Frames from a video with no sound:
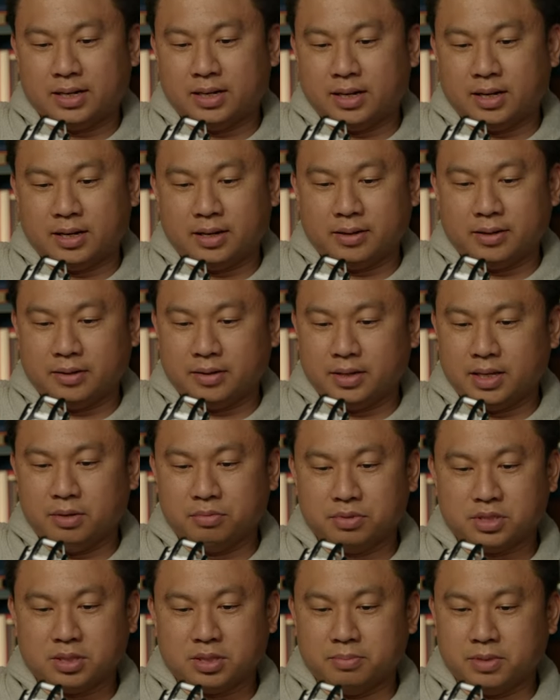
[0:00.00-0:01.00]
uh, he
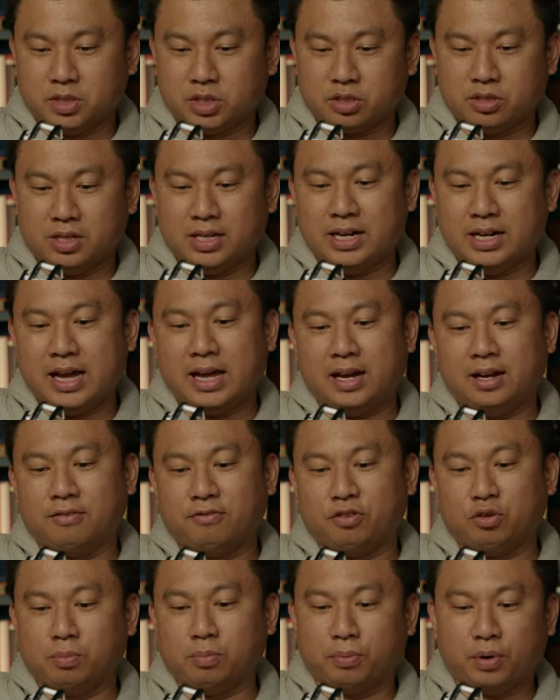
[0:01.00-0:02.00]
was a Missouri native
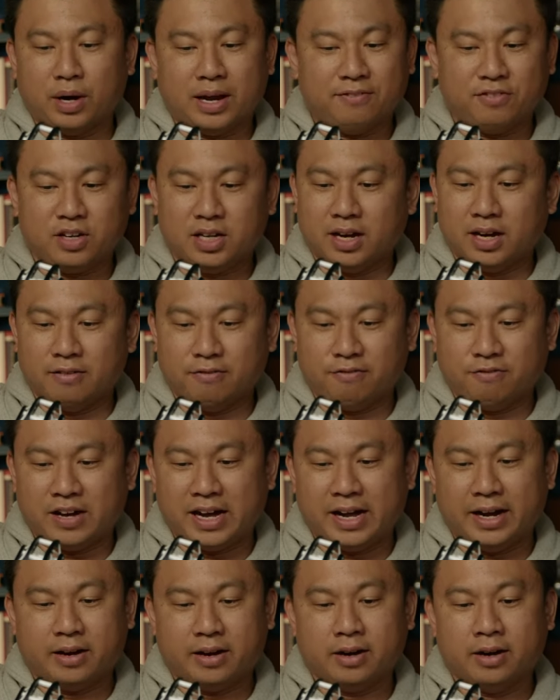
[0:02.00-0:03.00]
who braved
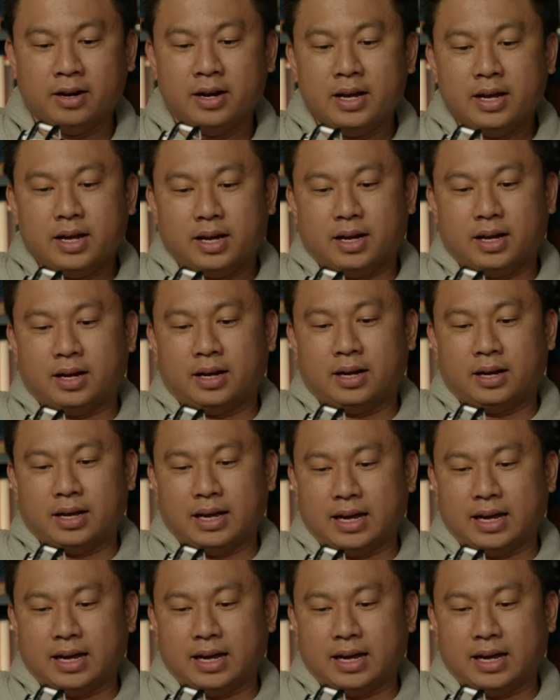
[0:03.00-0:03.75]
gunfire uh,